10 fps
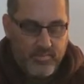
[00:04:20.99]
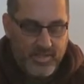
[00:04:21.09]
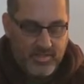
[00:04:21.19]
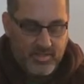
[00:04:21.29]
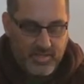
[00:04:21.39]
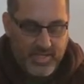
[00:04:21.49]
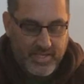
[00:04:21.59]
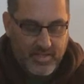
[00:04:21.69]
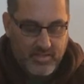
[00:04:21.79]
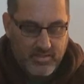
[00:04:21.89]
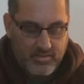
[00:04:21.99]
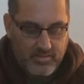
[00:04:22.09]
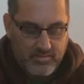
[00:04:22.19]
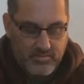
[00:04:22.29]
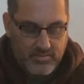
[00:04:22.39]
makes the leg
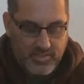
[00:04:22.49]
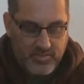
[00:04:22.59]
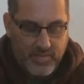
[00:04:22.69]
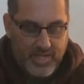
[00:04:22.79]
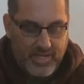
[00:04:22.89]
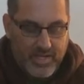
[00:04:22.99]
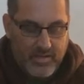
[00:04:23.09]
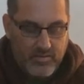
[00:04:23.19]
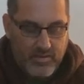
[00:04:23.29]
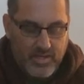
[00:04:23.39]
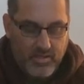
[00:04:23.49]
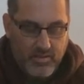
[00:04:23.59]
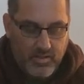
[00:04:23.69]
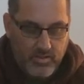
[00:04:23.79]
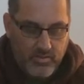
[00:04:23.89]
expand out and you
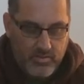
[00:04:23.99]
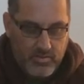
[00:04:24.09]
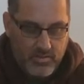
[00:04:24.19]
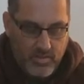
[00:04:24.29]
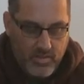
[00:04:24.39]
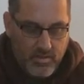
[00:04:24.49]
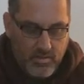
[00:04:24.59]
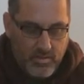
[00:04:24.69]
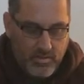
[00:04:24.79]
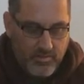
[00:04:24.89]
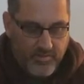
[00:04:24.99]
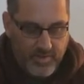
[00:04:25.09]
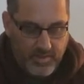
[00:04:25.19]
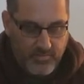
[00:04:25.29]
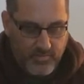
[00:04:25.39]
could lose all your
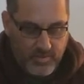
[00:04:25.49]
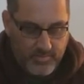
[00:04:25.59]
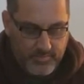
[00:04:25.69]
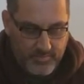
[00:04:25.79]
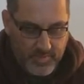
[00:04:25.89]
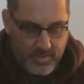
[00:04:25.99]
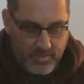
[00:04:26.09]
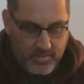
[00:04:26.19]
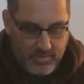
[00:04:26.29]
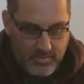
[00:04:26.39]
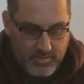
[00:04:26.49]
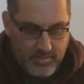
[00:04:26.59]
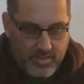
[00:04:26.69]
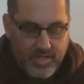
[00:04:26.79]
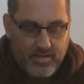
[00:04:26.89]
feeling from here
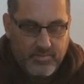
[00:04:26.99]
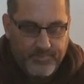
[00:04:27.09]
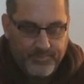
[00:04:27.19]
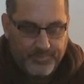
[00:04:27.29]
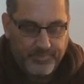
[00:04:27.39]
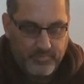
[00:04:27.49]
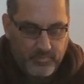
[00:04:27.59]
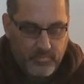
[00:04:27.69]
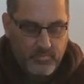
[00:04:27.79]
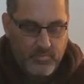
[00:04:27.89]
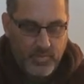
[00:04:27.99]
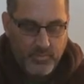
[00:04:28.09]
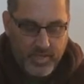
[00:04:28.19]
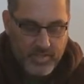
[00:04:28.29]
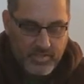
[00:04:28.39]
down.
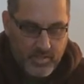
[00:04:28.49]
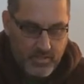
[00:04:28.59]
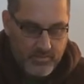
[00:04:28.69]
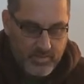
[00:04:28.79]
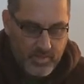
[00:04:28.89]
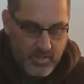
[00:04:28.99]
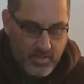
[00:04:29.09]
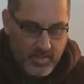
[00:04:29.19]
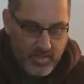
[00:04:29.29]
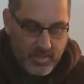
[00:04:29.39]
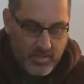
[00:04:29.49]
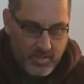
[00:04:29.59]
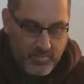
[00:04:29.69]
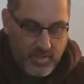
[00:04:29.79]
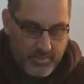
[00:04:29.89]
Because the nerves, the
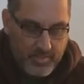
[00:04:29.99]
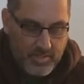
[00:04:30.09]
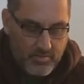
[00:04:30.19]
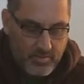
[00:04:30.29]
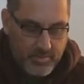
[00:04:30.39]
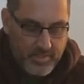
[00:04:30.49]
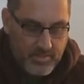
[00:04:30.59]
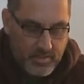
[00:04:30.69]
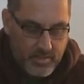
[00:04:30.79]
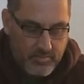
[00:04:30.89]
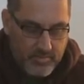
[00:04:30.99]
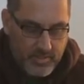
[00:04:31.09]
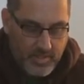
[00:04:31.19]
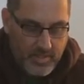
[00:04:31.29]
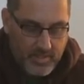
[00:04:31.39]
compartment syndrome gets the
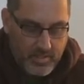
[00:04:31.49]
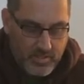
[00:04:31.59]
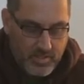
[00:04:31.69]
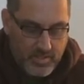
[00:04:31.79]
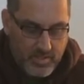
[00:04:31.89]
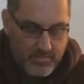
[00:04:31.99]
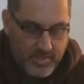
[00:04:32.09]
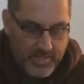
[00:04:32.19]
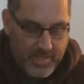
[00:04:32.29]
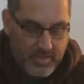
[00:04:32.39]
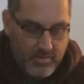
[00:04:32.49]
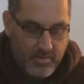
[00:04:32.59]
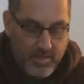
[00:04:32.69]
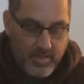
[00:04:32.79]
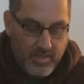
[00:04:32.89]
nerves and it shuts everything down
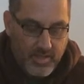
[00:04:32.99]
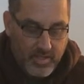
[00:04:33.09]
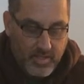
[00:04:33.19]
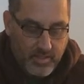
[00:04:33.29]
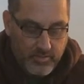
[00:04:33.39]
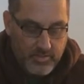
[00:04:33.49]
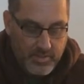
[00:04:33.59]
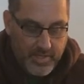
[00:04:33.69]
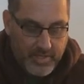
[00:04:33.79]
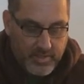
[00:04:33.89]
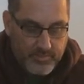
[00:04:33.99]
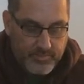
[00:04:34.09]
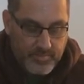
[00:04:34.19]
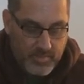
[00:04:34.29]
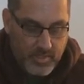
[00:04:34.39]
and you could lose your leg.
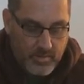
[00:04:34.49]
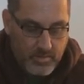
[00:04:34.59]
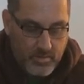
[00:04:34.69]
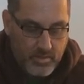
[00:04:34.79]
So